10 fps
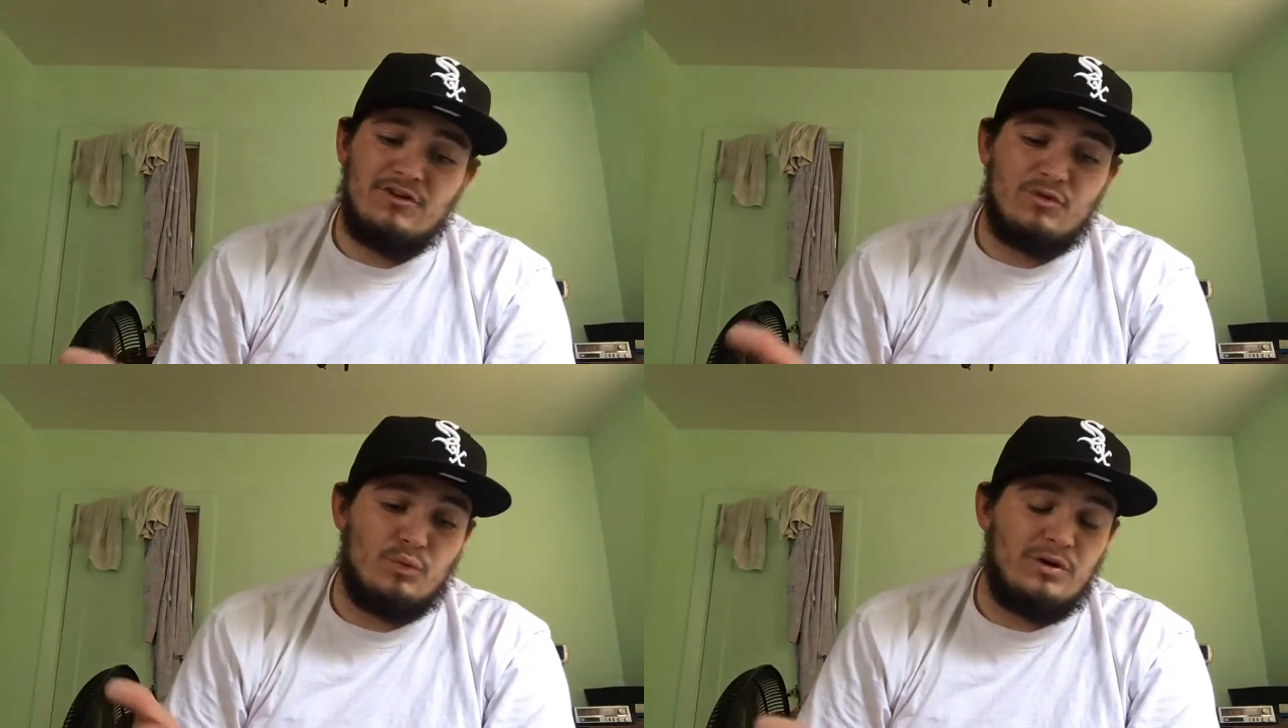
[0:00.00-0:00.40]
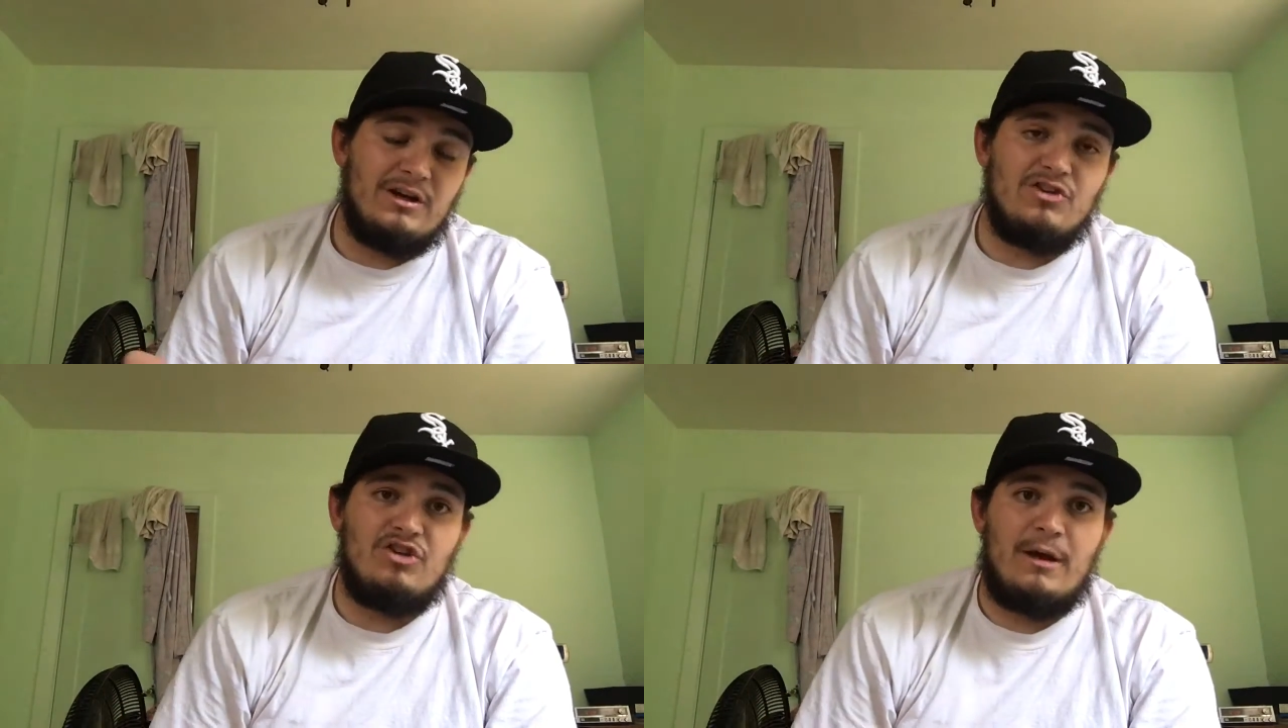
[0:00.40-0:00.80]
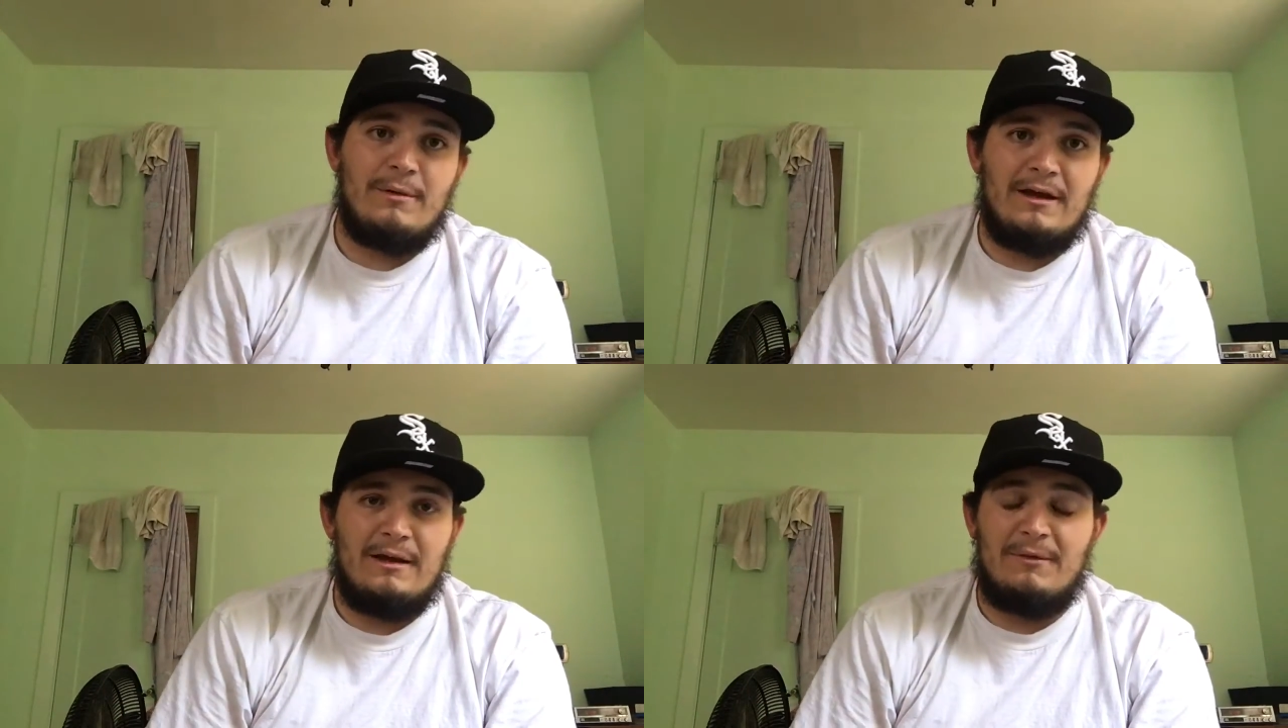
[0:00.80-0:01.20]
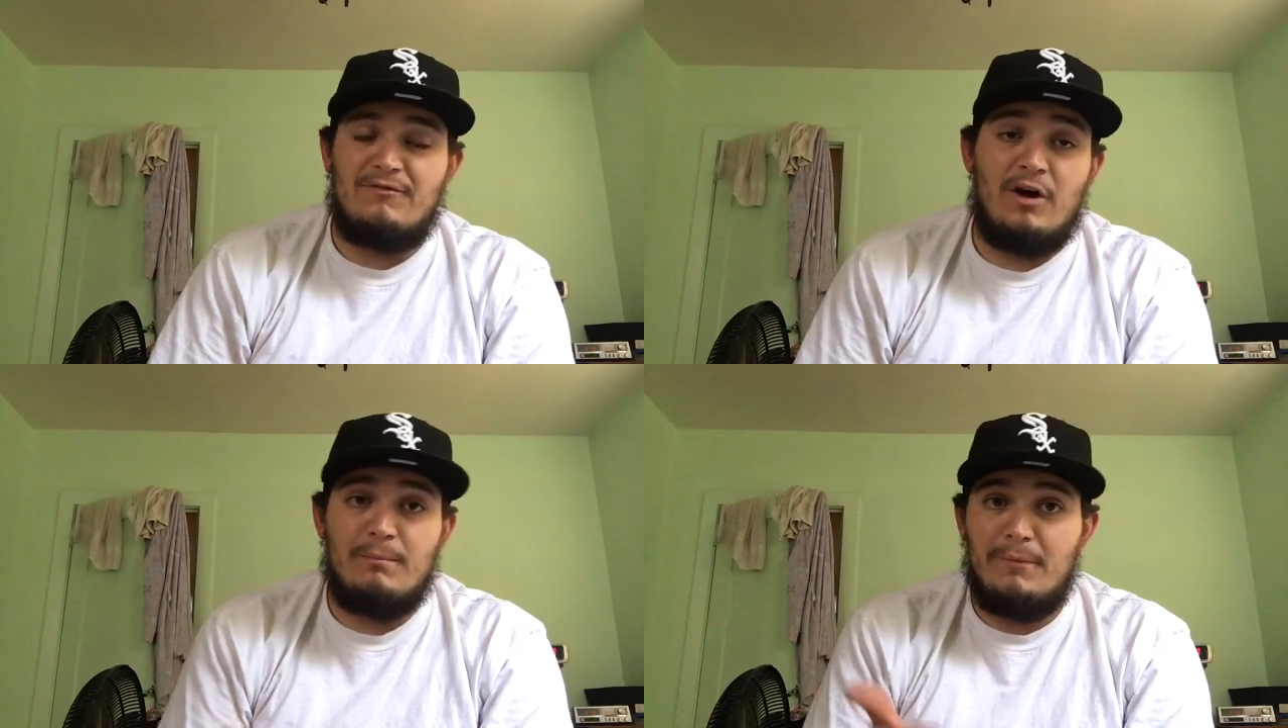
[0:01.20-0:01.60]
does a really good job at getting. I mean,
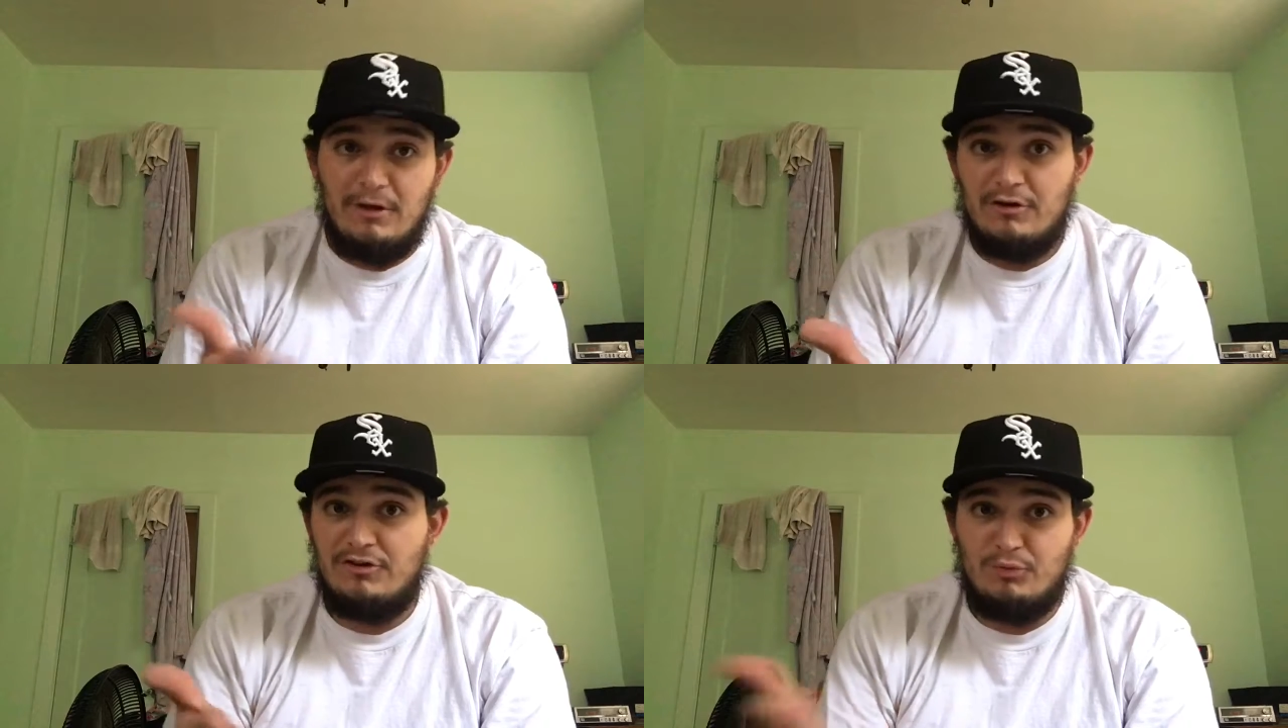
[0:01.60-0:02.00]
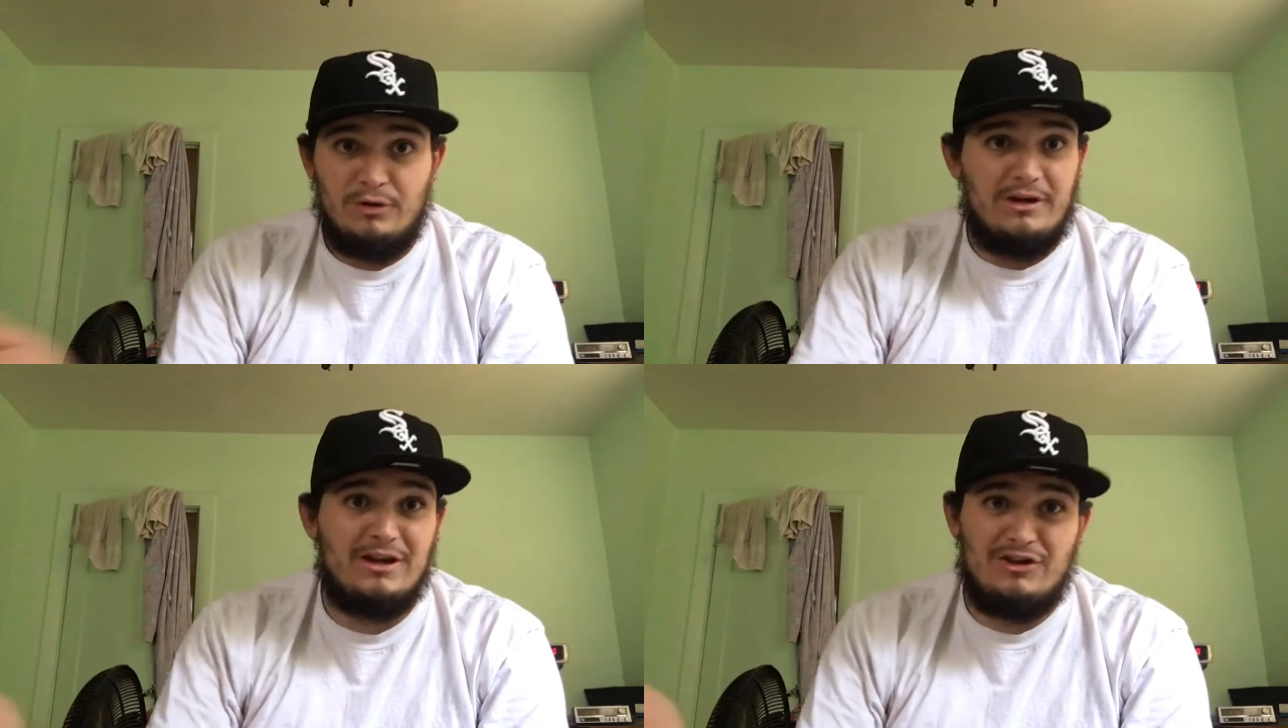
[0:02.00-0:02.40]
Von Miller does a really